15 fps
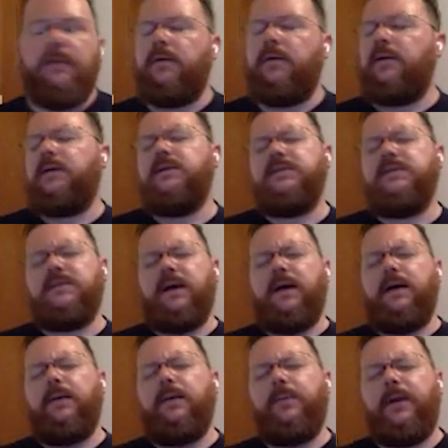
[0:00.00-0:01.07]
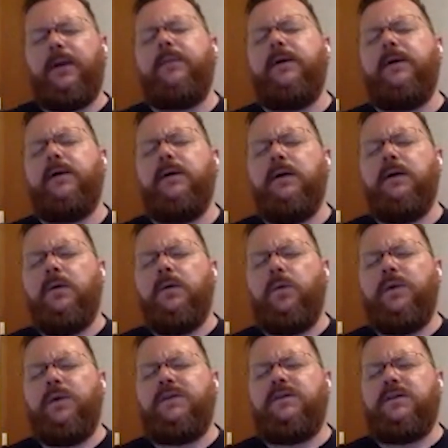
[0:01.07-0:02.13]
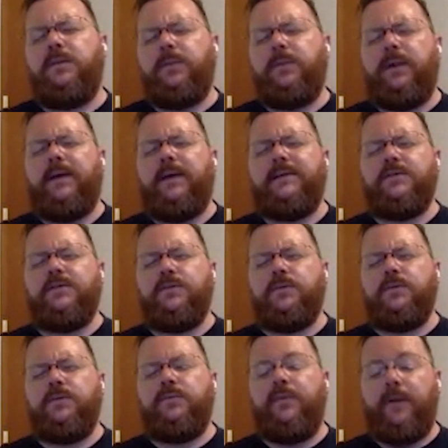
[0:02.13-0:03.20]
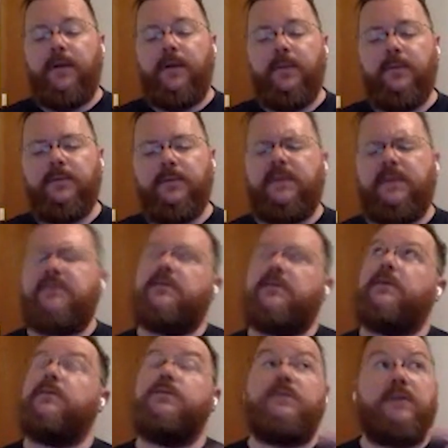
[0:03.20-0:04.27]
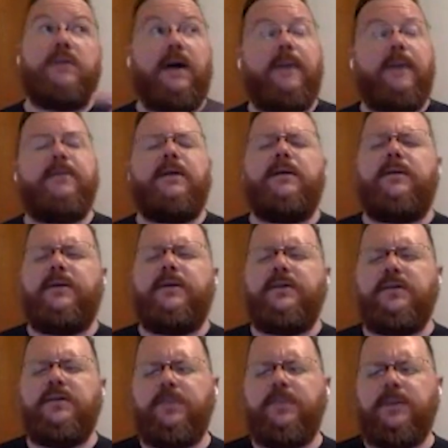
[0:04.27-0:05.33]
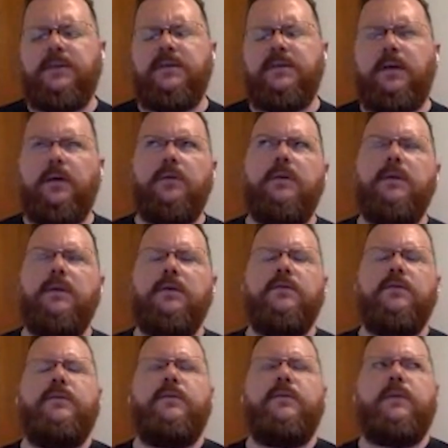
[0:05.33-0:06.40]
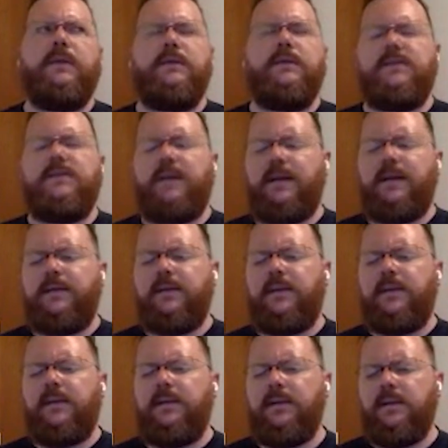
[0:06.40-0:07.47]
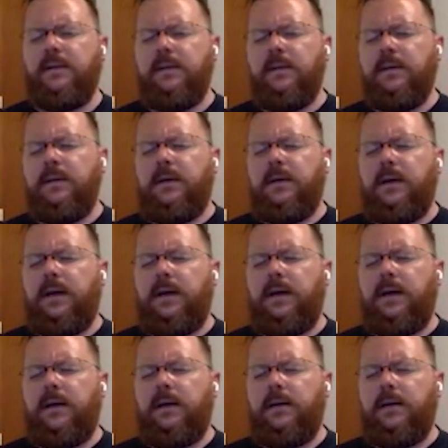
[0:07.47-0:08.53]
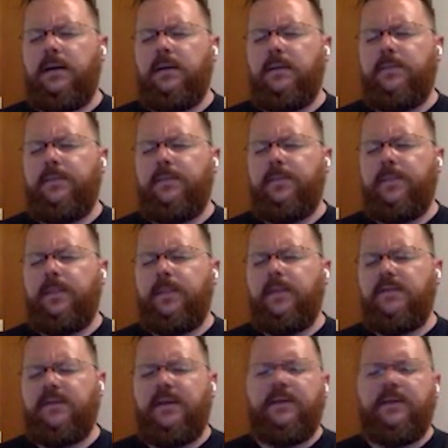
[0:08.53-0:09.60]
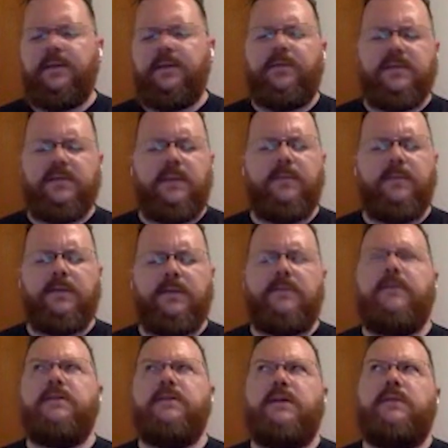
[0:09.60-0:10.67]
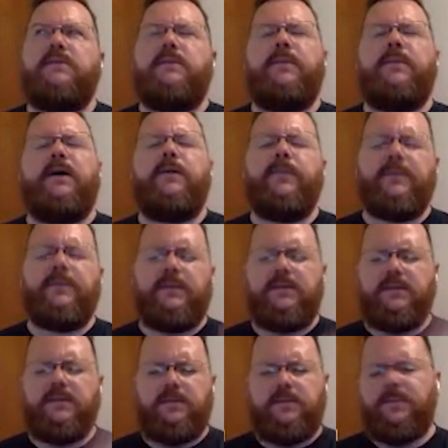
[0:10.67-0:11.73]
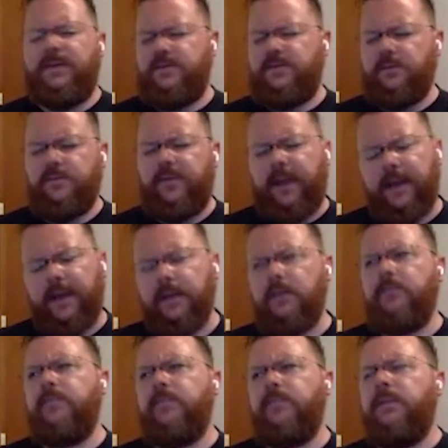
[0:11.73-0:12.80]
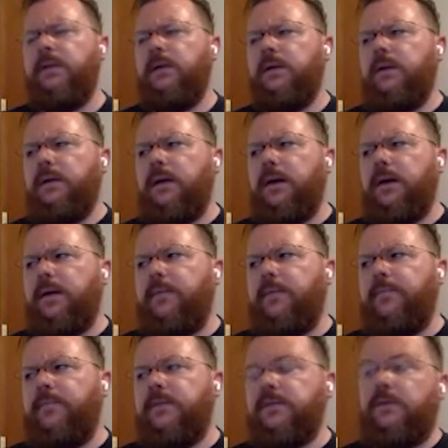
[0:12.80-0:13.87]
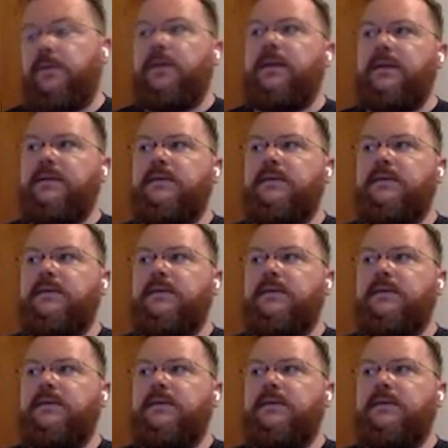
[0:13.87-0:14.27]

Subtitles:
There is a Pragma which applies to variables, to type declarations, but it is only useful inside the runtime because the runtime is compiled with this special flag. So